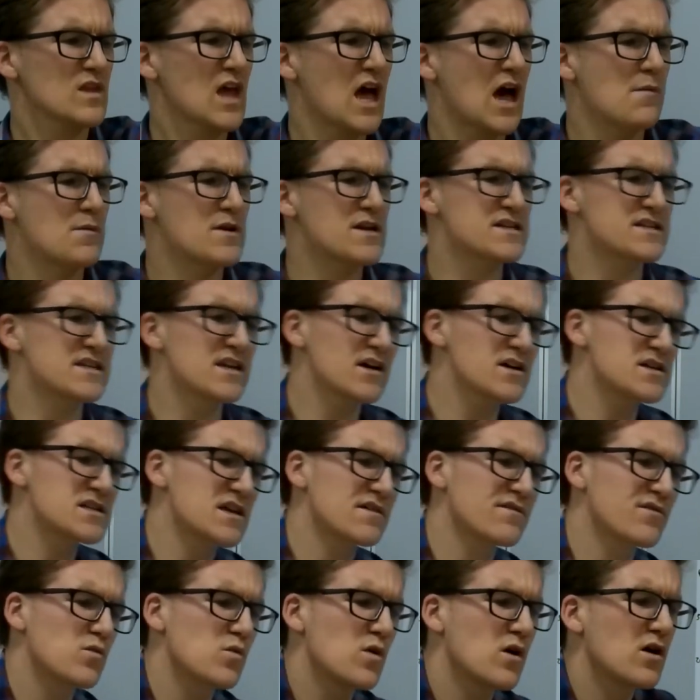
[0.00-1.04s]
But it's
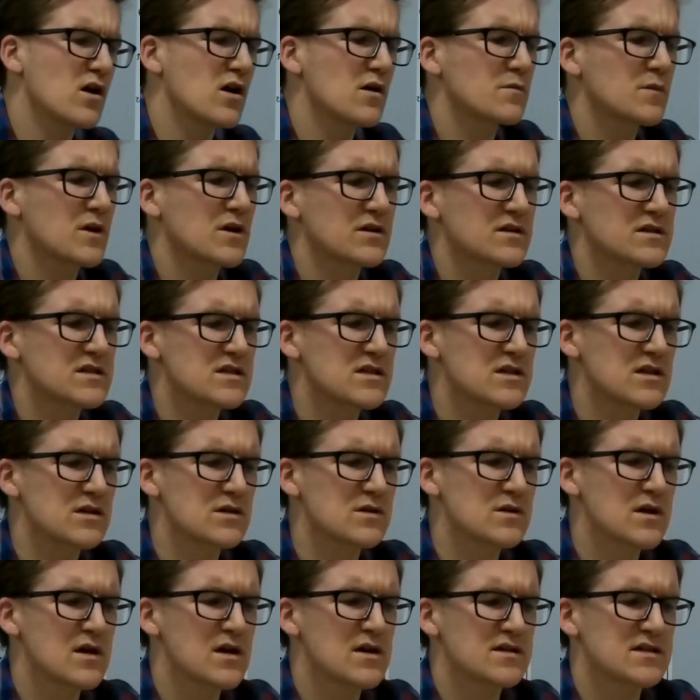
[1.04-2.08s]
nicer for what I'm going to
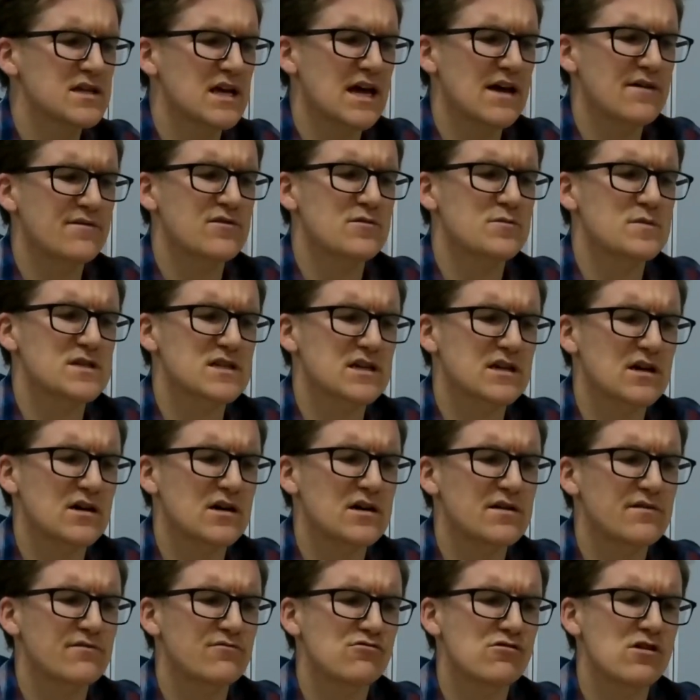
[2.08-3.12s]
do to have them as a
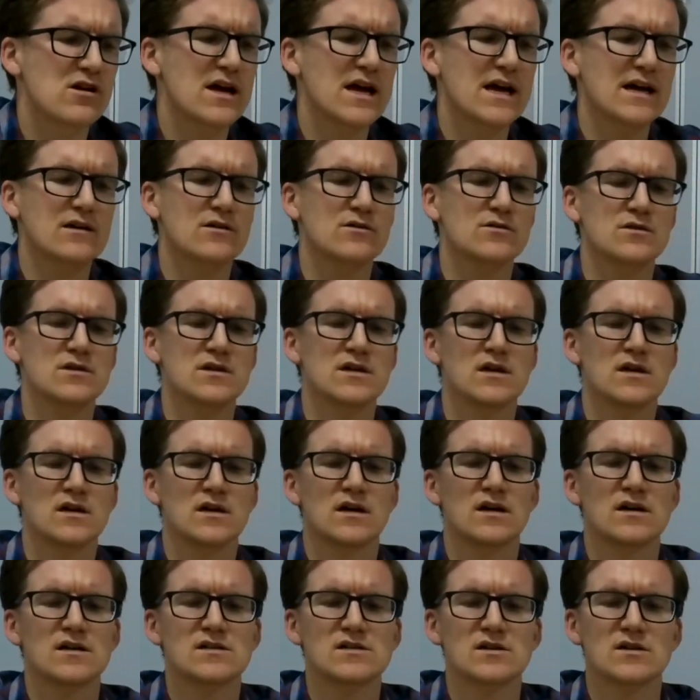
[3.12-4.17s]
kind of right-angled
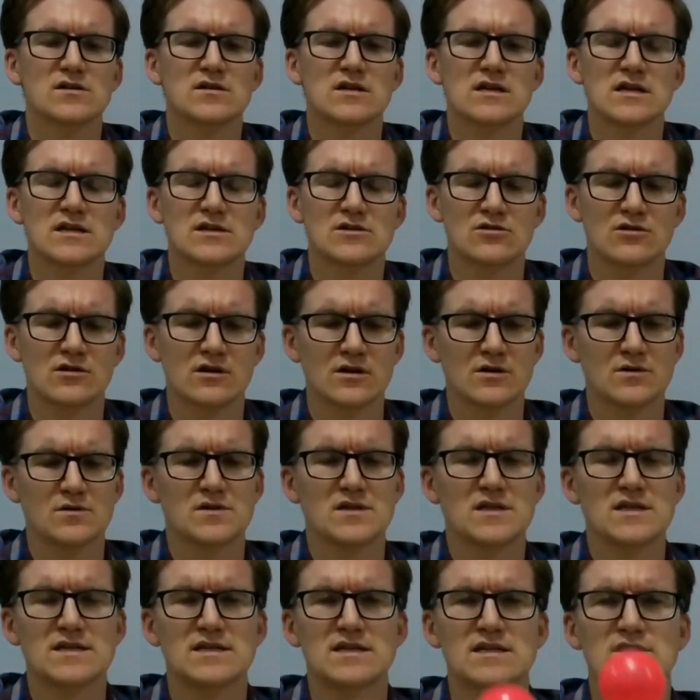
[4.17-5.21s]
isosceles triangle.
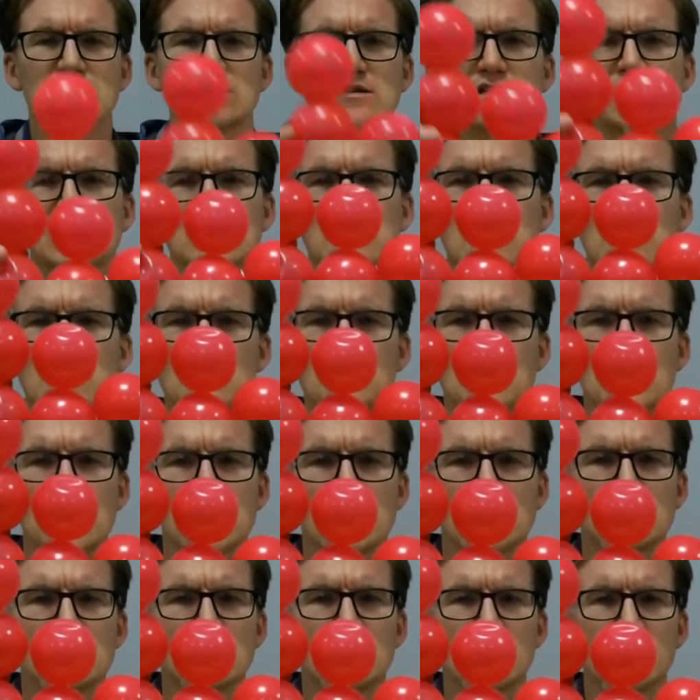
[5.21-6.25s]
So this is just the same
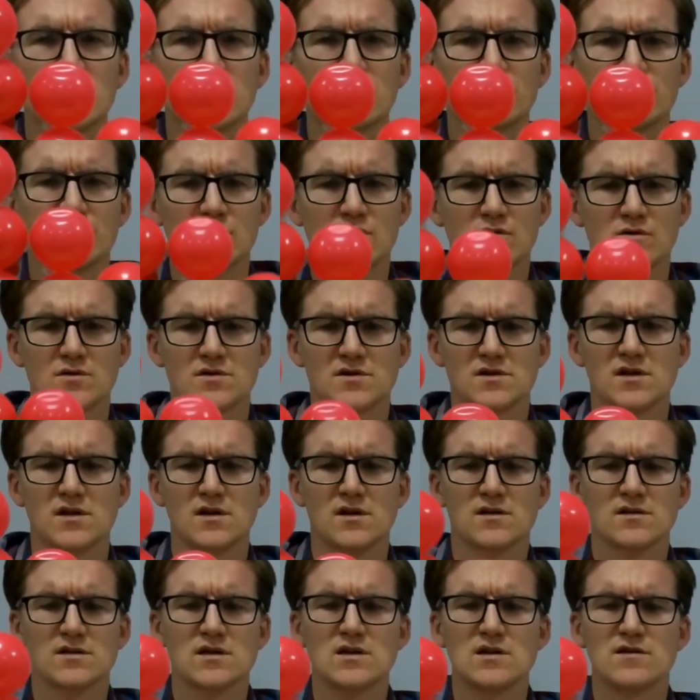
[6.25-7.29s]
triangle, of course.
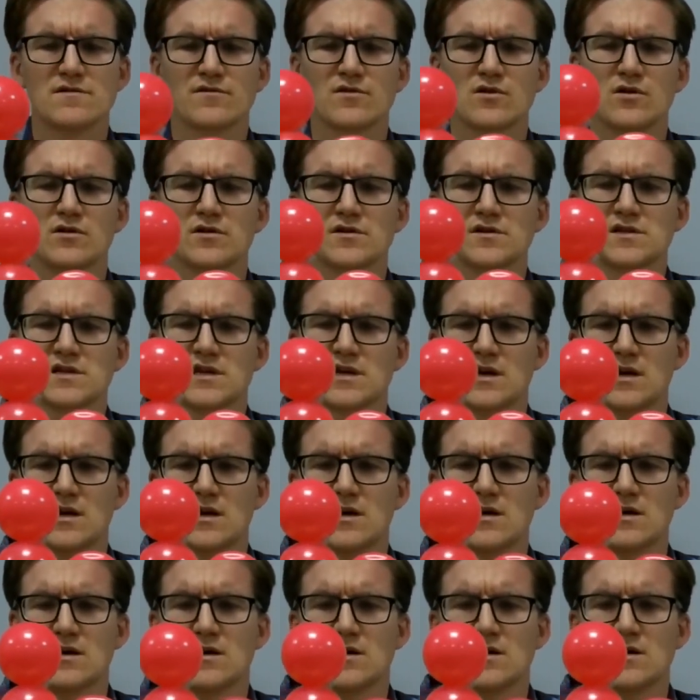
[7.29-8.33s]
So you've got
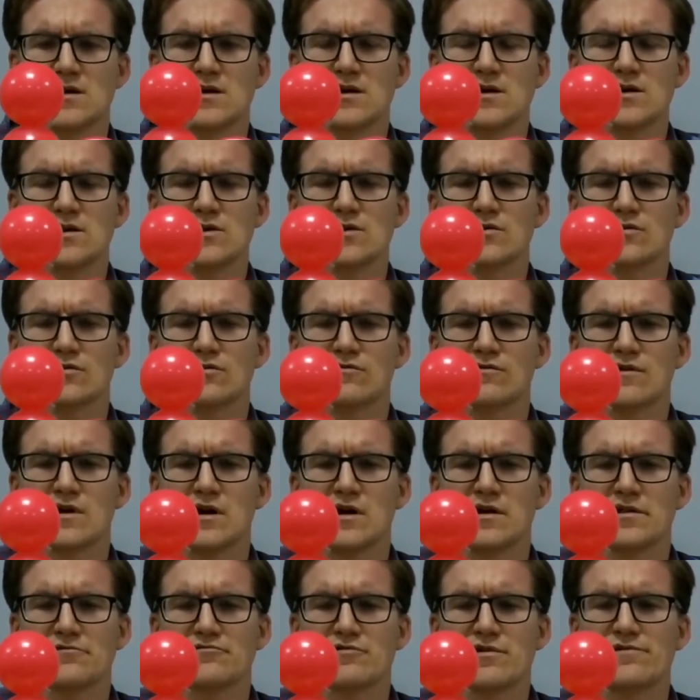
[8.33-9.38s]

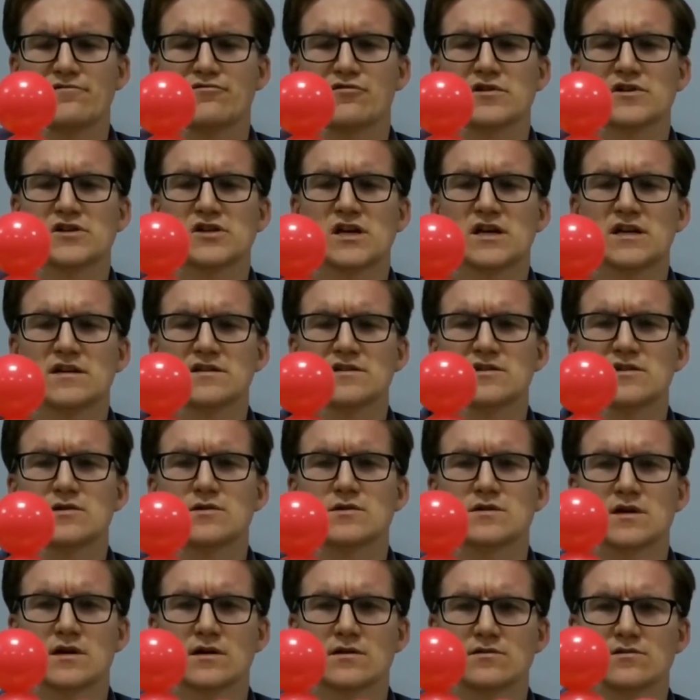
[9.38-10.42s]
your three French hens, two
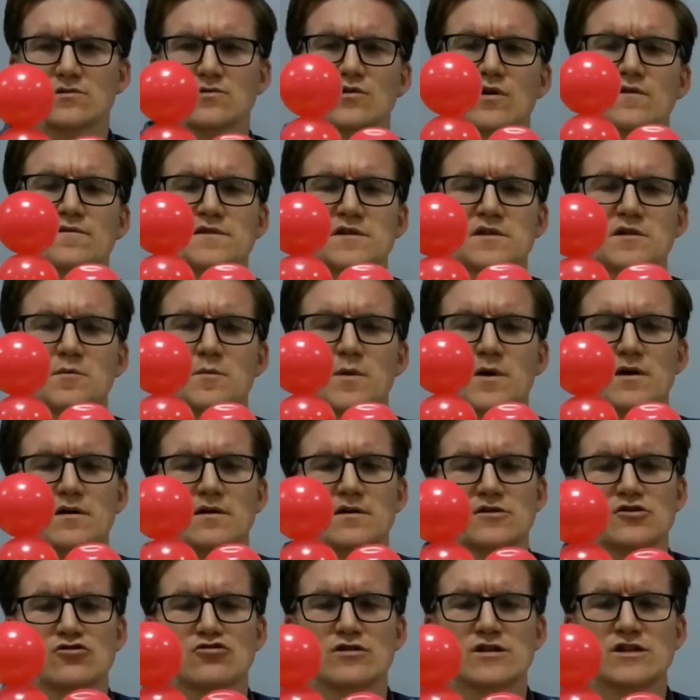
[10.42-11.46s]
turtle doves, and a
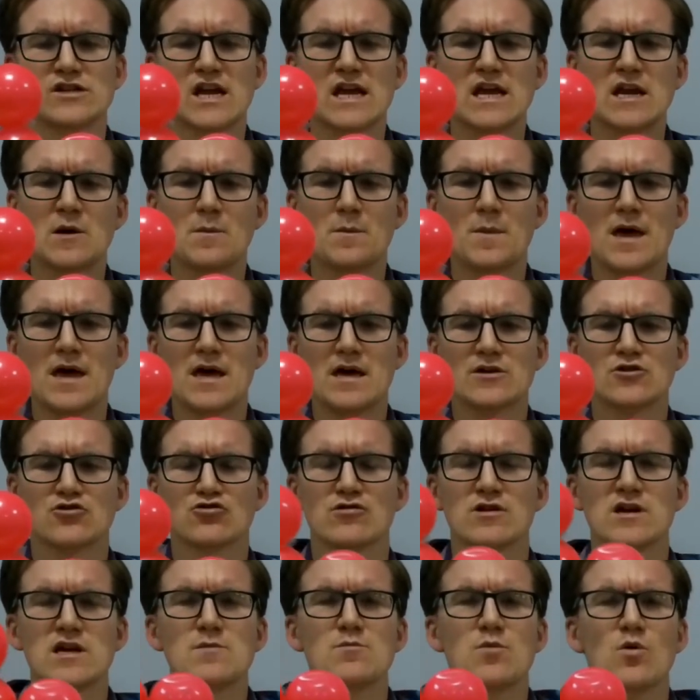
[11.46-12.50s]
partridge in a pear
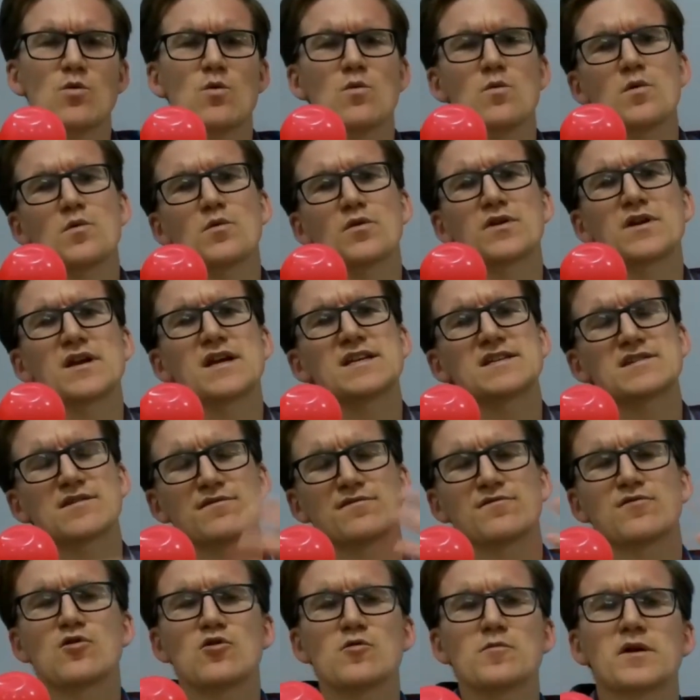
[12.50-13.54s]
tree. But what we want is a
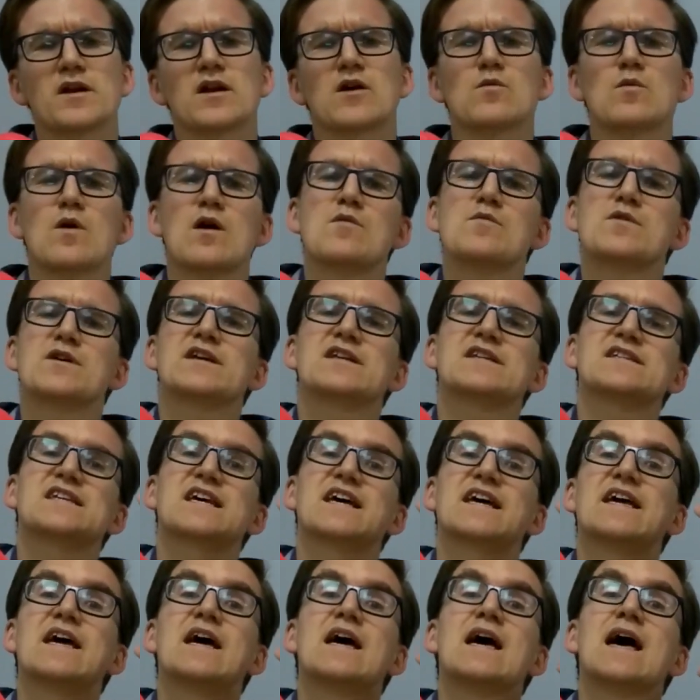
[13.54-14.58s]
formula where we can
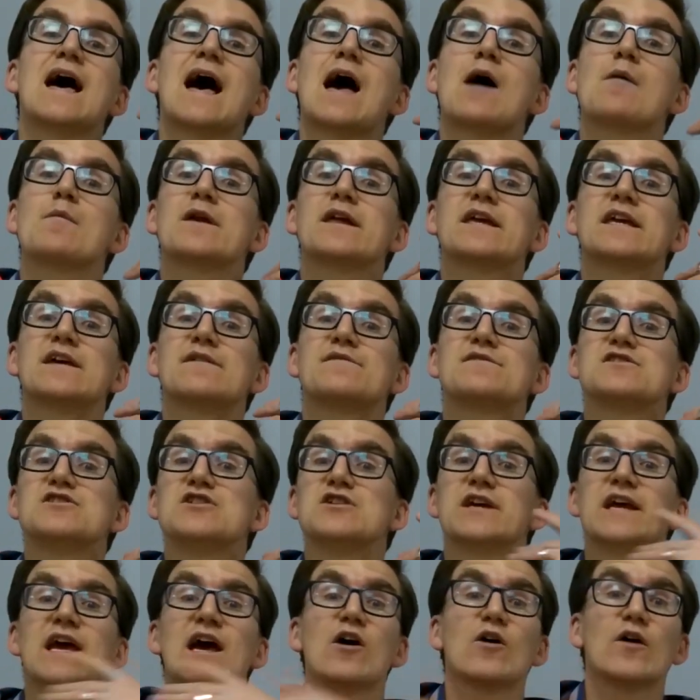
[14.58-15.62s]
say how many gifts do
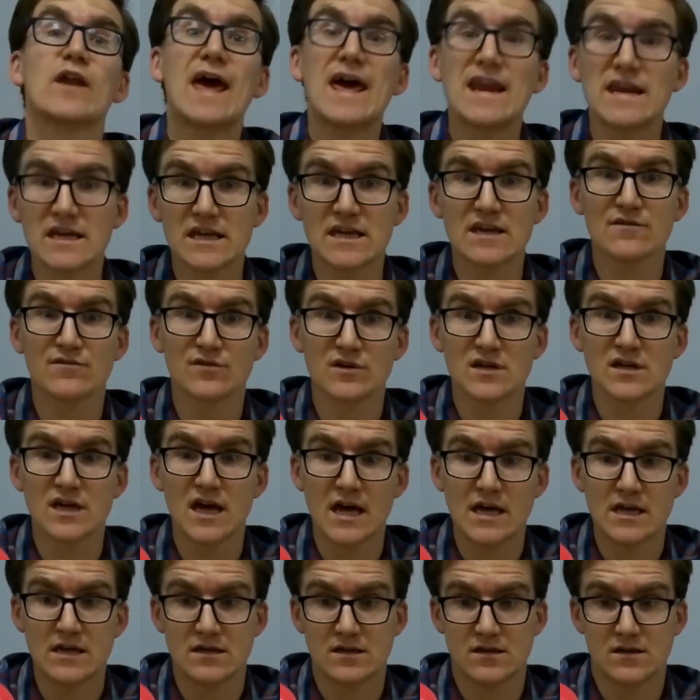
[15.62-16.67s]
you get on any given
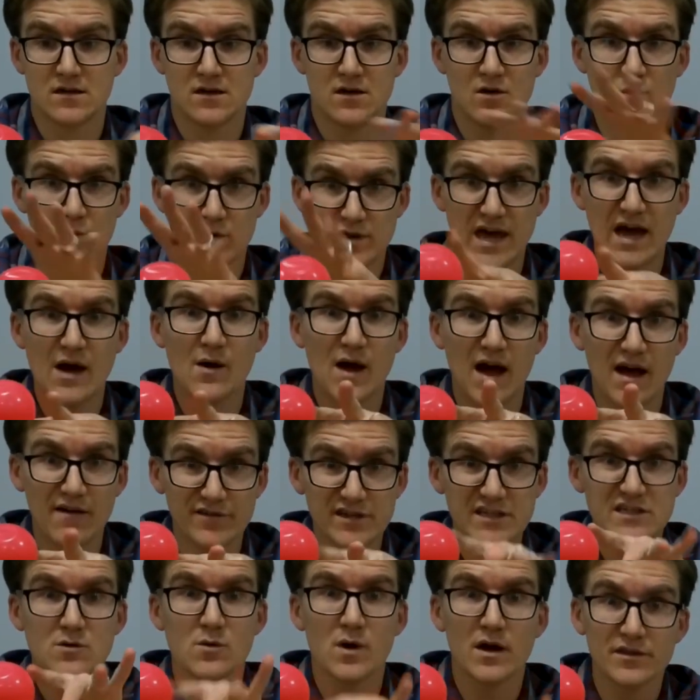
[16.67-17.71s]
day without
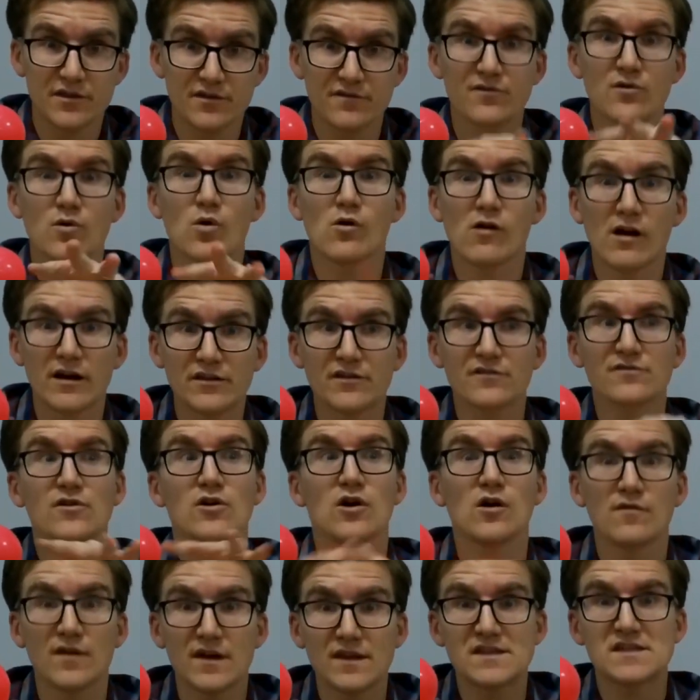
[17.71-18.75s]
having to add the 4, add the
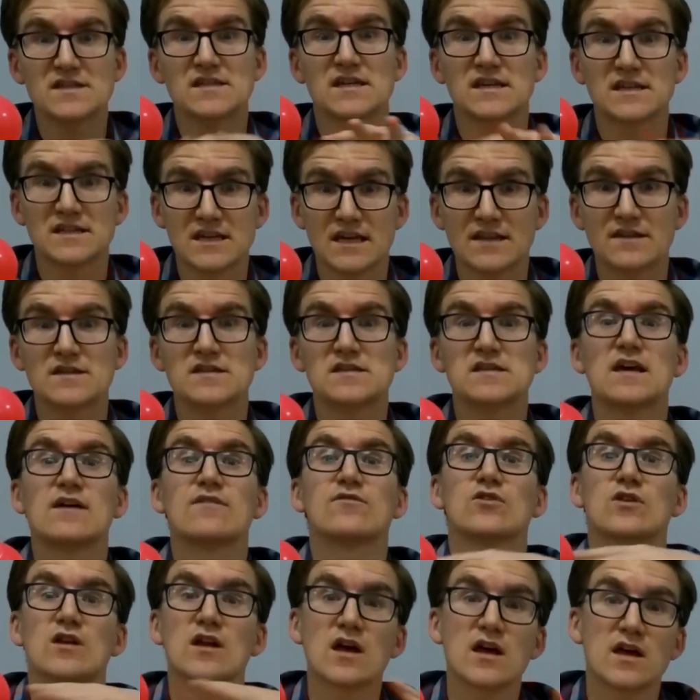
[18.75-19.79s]
5, add the 6, add the
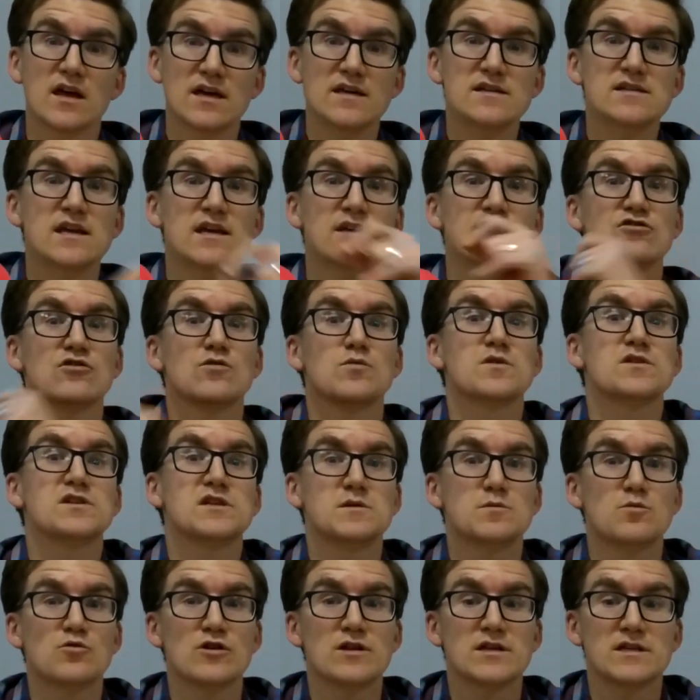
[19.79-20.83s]
7, etc., which
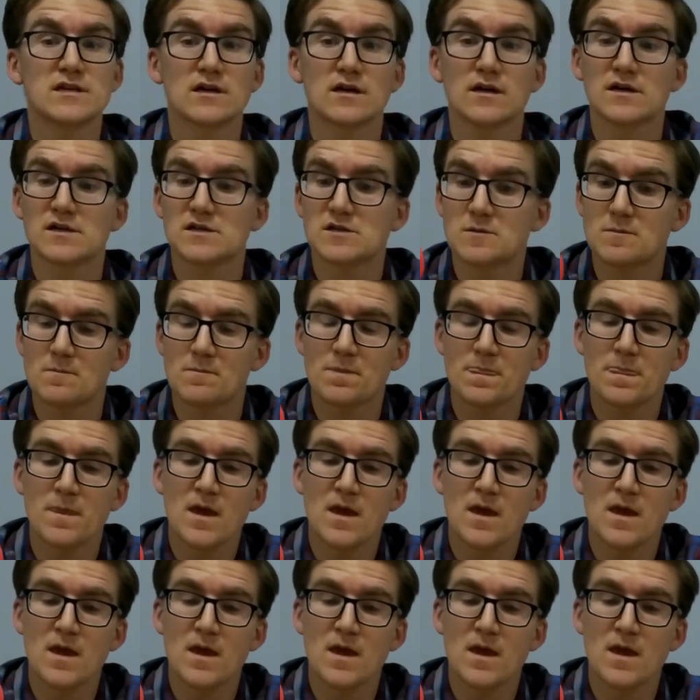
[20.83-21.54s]
is pretty tiresome.